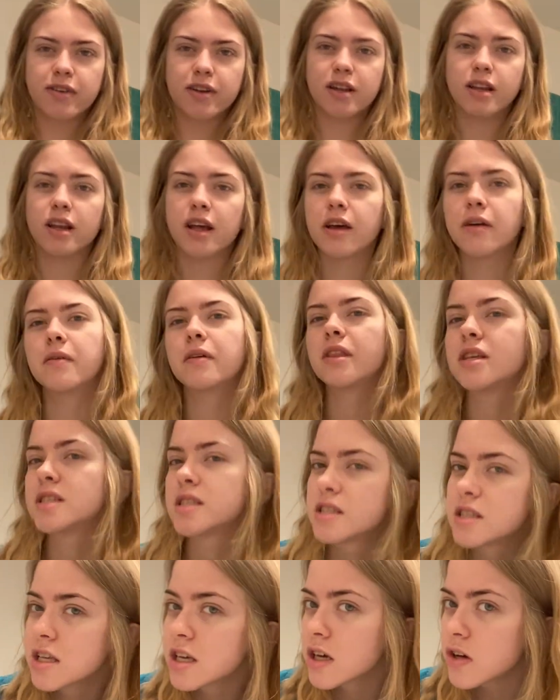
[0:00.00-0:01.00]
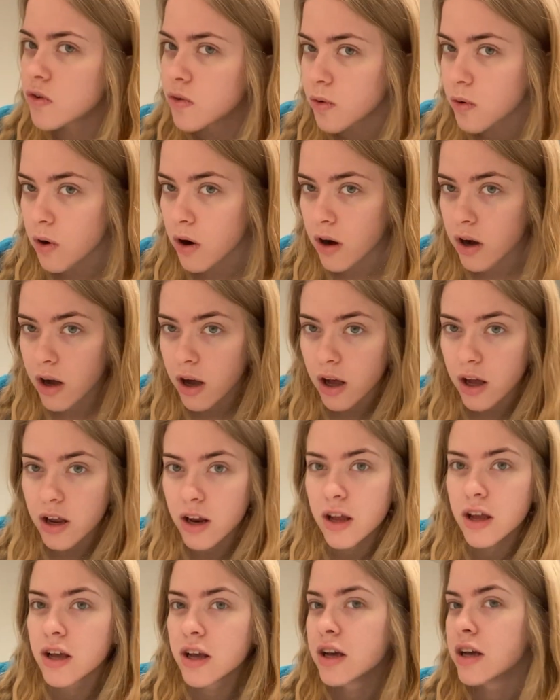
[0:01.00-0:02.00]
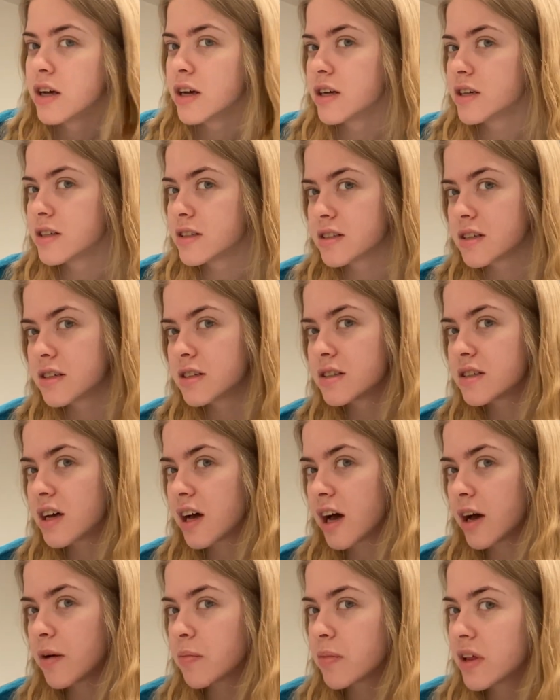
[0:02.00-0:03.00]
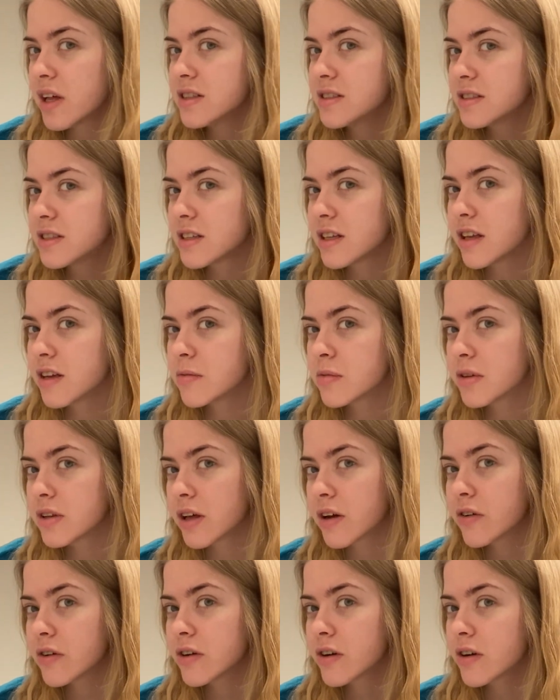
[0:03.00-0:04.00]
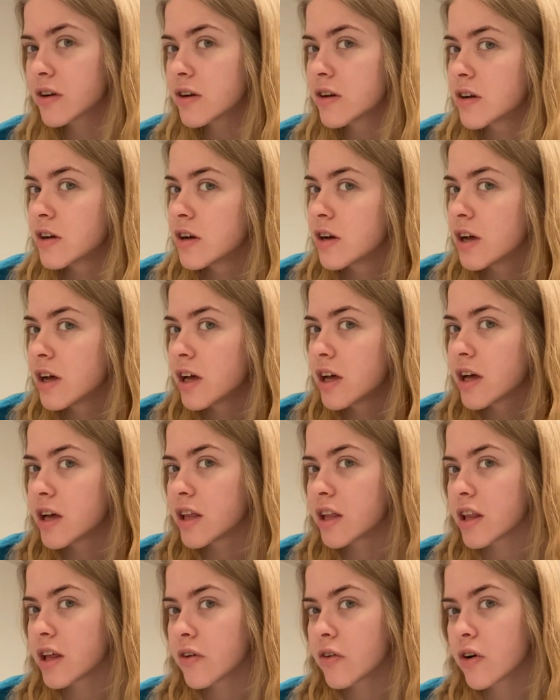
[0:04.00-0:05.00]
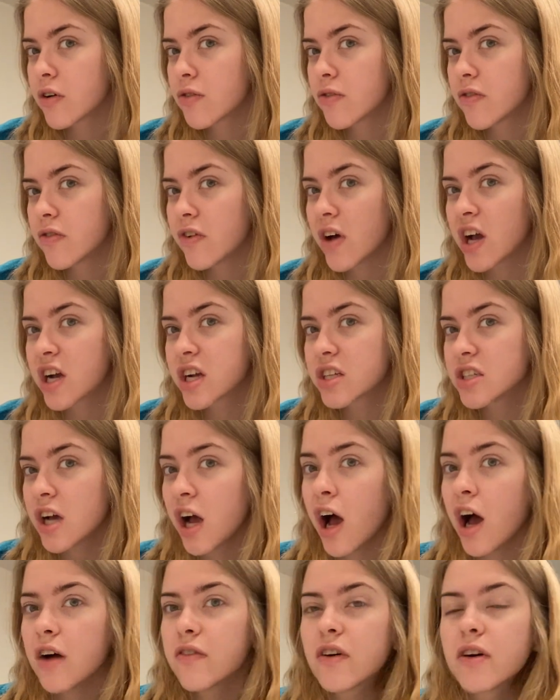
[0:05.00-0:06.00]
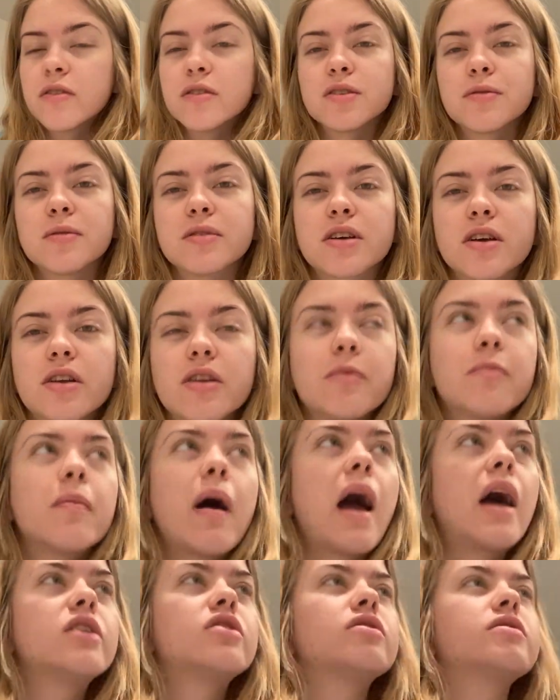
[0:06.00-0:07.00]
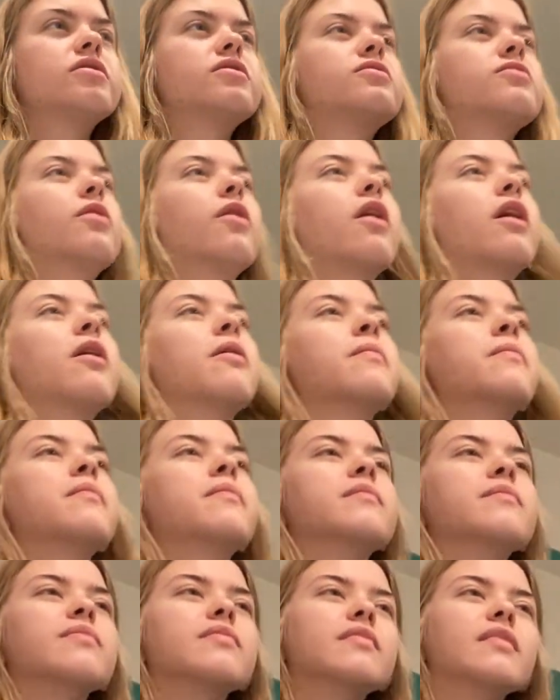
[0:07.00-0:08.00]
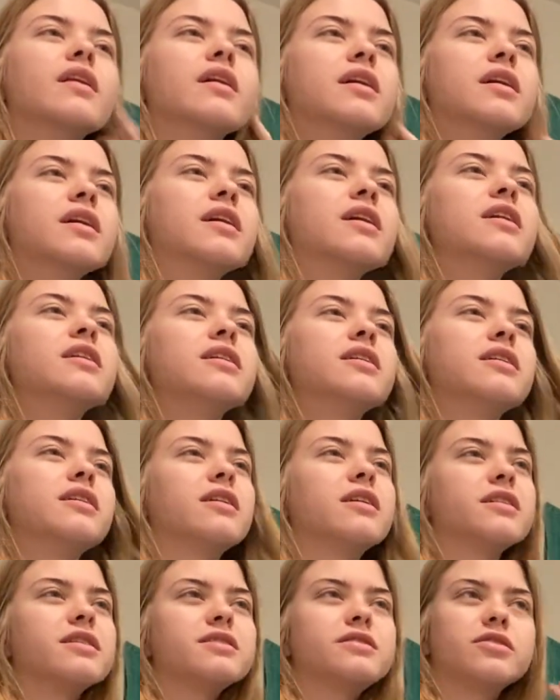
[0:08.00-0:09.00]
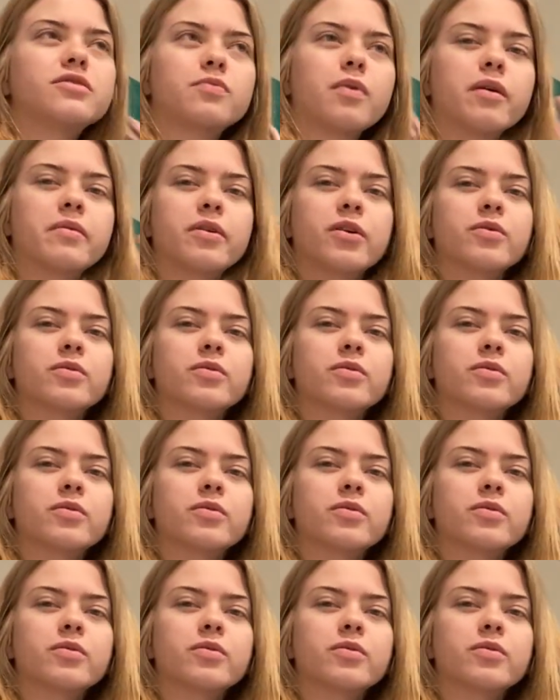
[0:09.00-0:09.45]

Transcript: Saturday night with this squad. So as I had plans today, but they were they were fucked off. I was supposed to go to the mattress store. Oh, this is why we